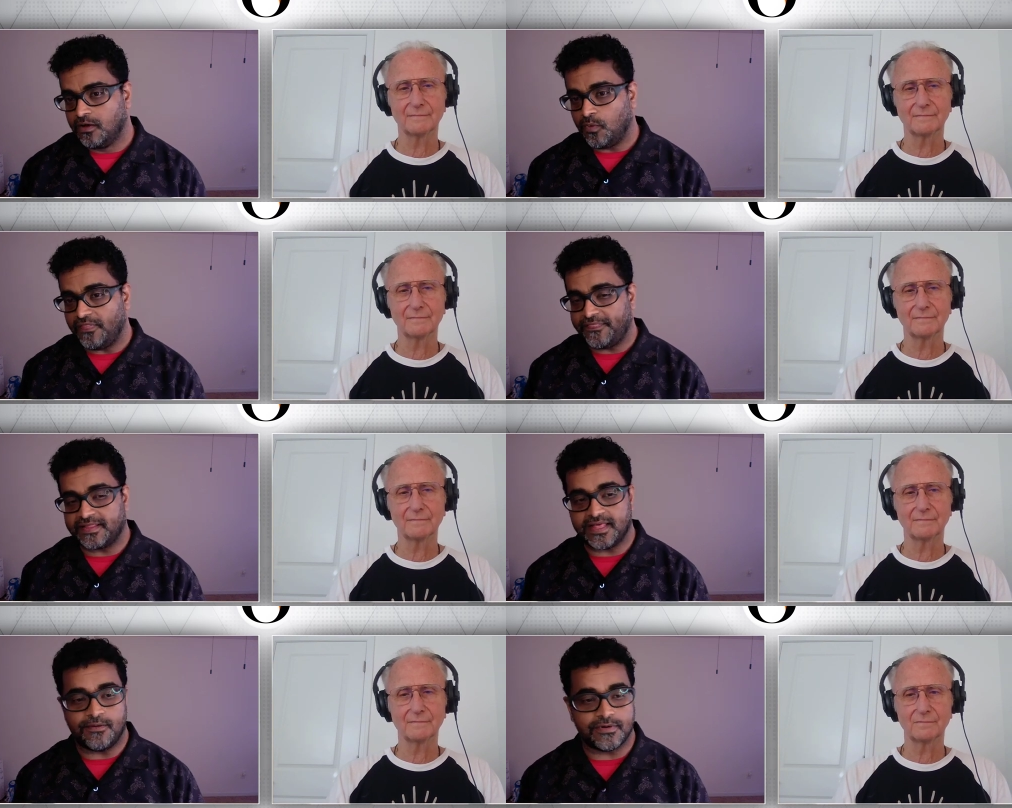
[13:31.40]
Speaker 1: one
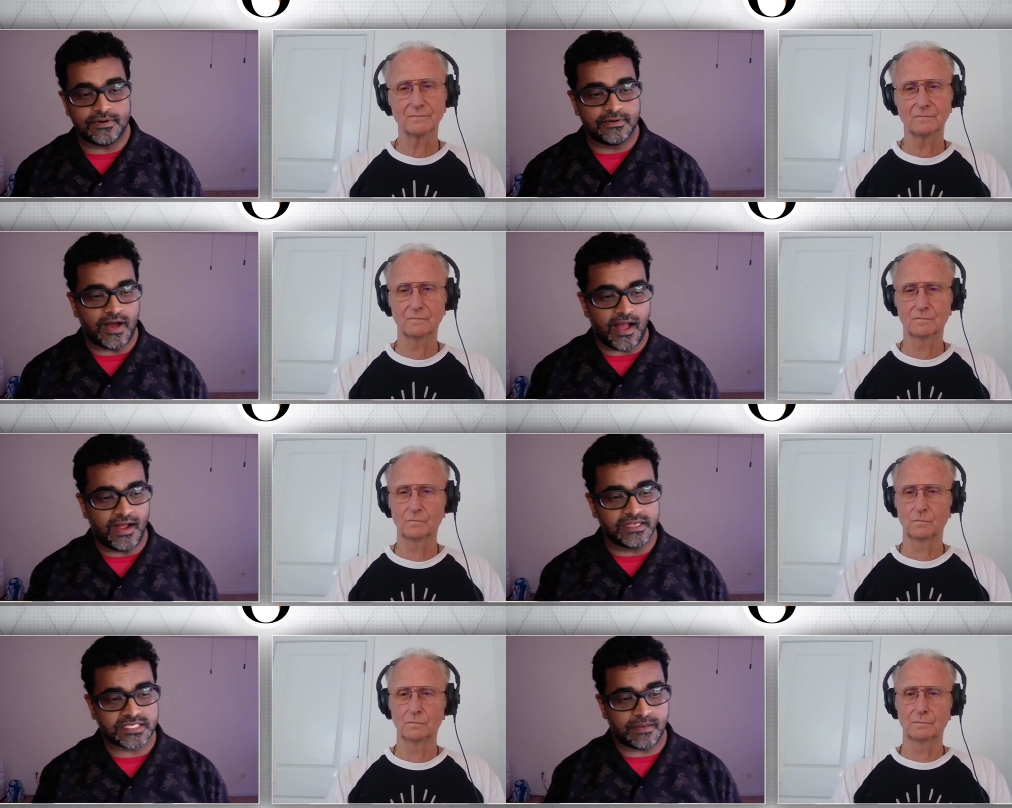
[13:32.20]
thing that I want to
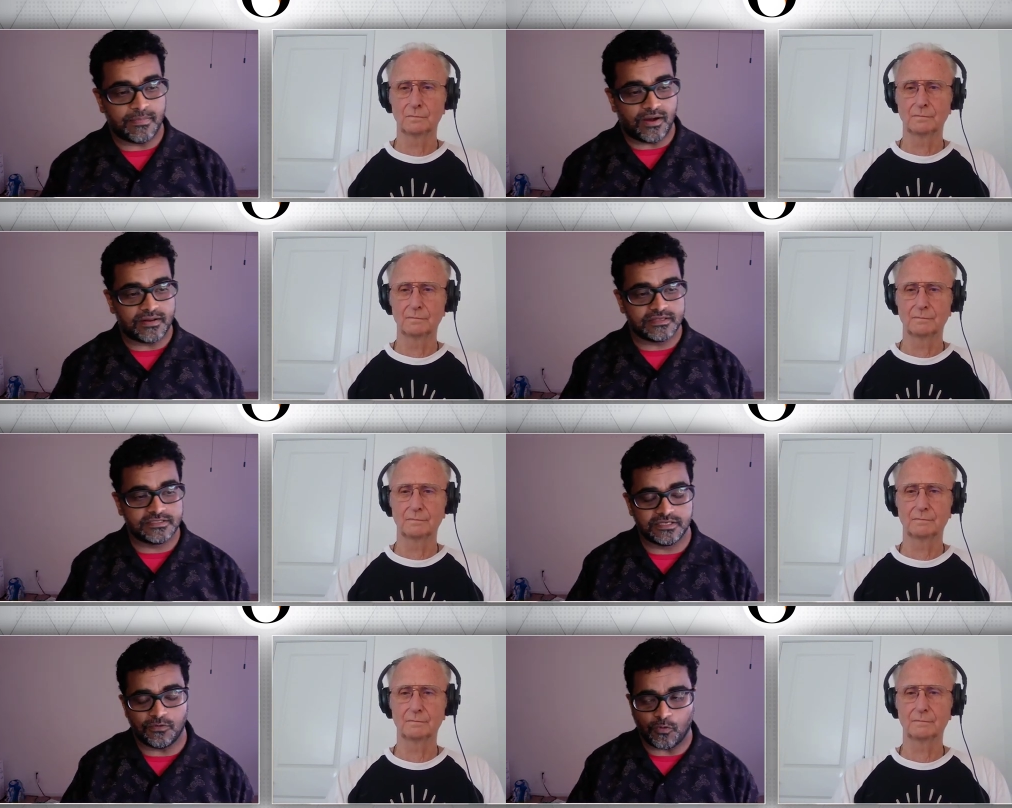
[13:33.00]
ask about
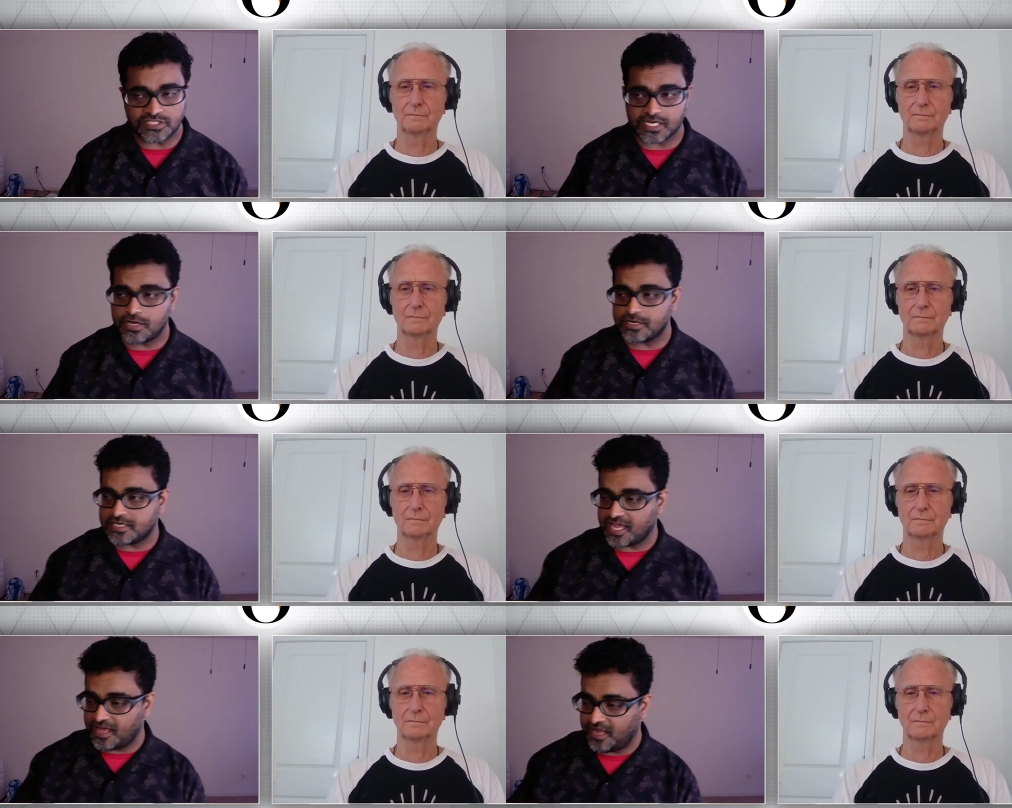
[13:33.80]
is what's a
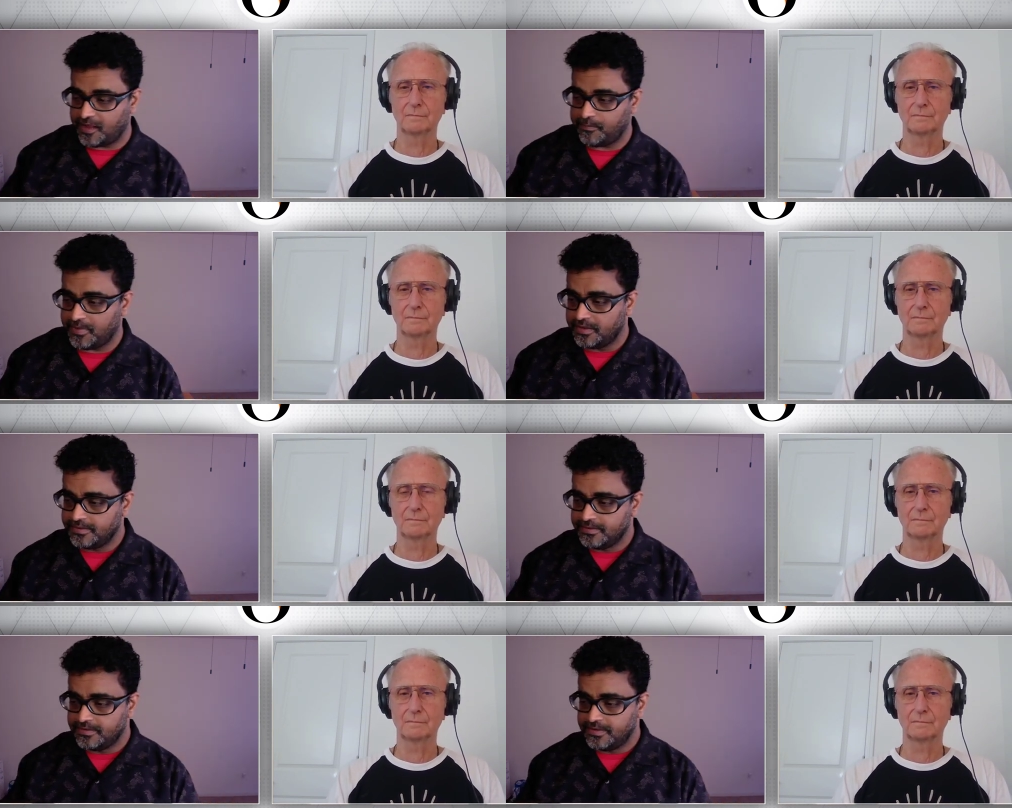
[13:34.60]
good time
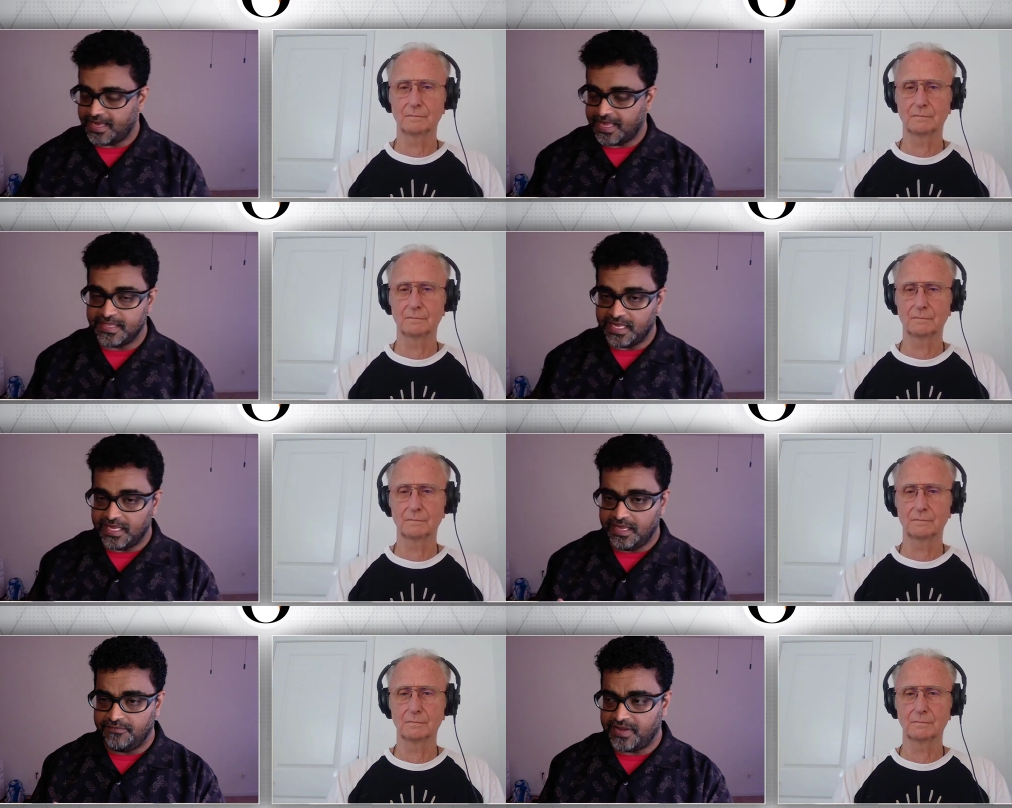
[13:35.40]
in the
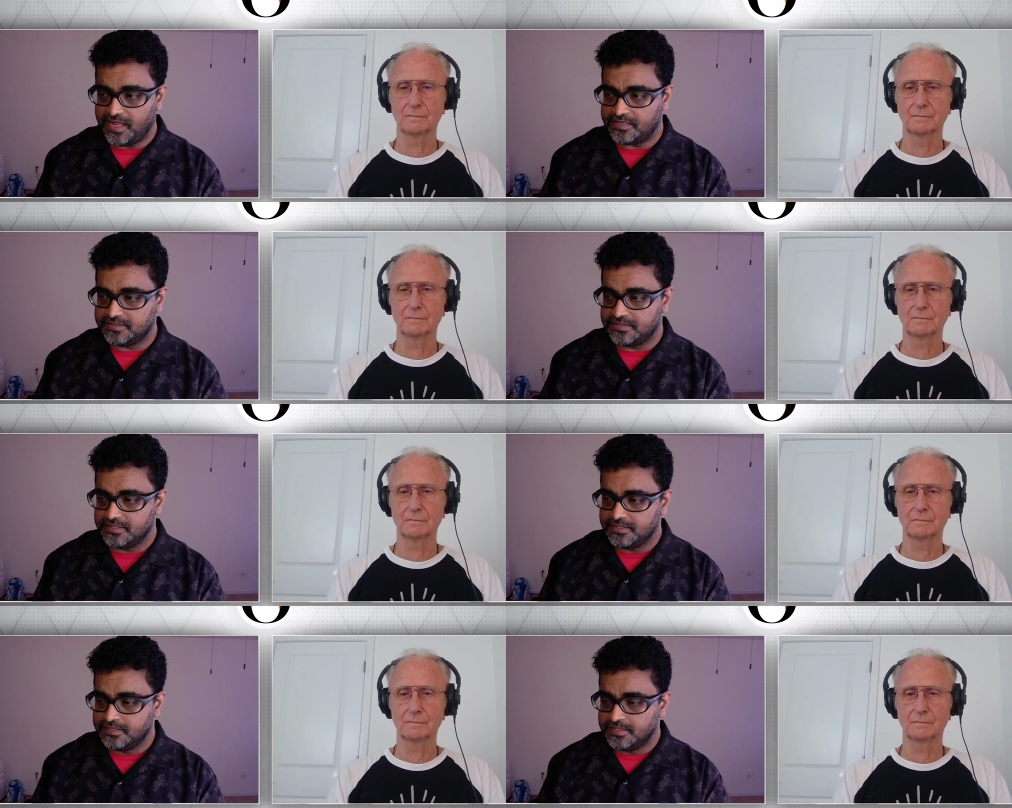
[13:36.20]
evenings
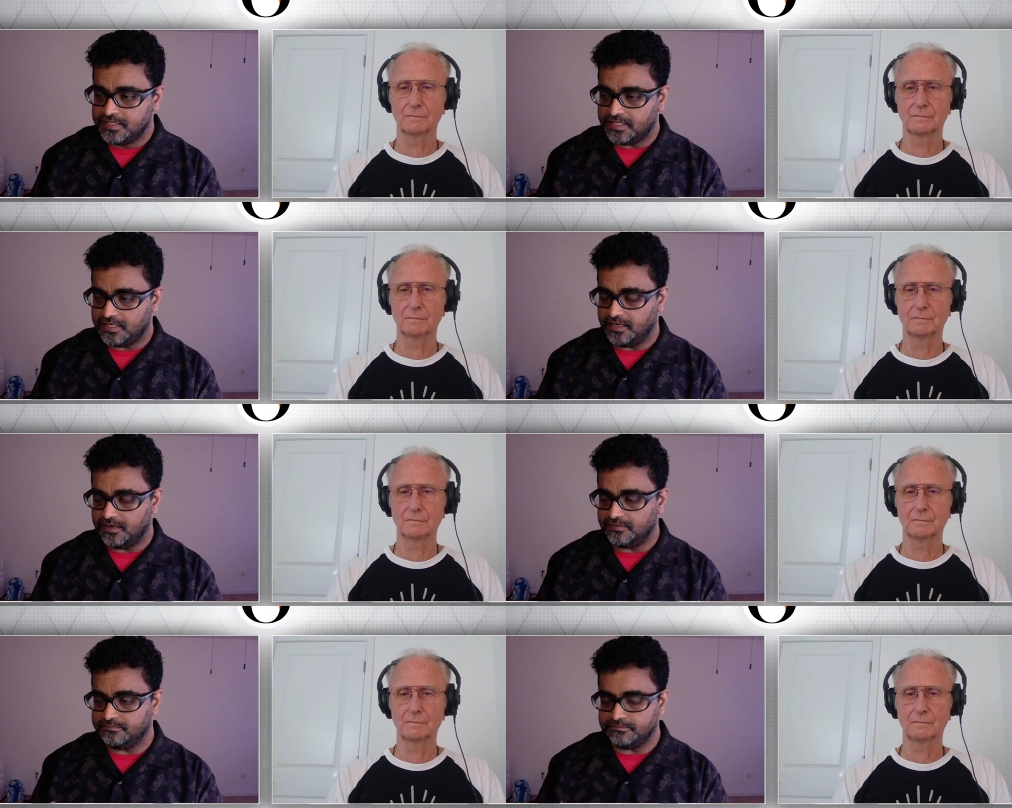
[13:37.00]

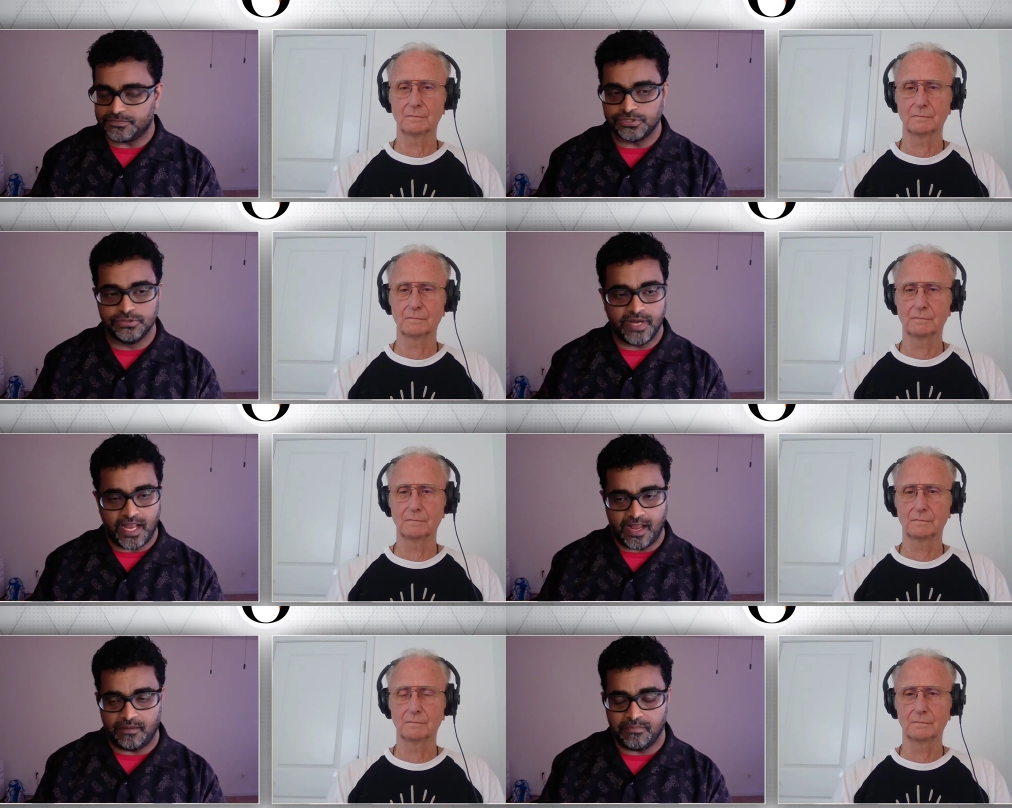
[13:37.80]
um, to
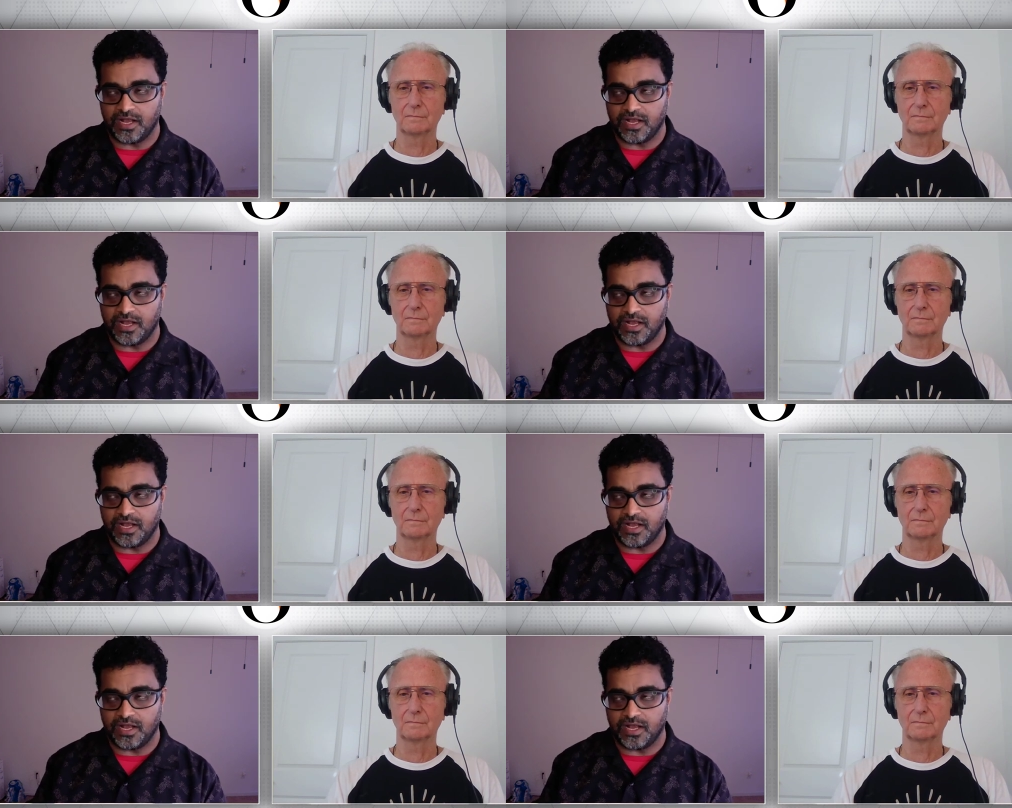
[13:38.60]
eat?